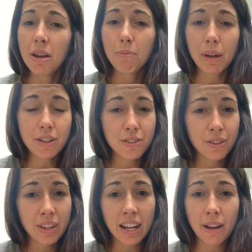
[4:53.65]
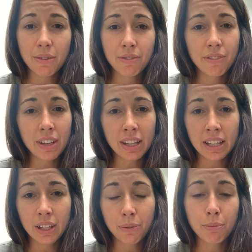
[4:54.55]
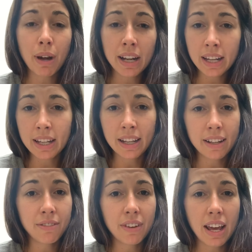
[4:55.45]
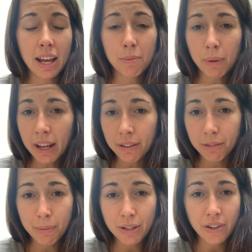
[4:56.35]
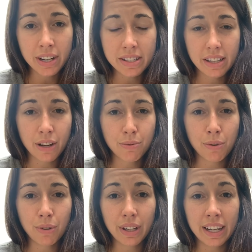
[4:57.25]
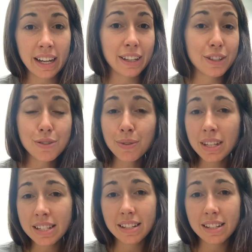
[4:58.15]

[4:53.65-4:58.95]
make sure that I was feeling ready and had a plan for my training schedule, and I could do the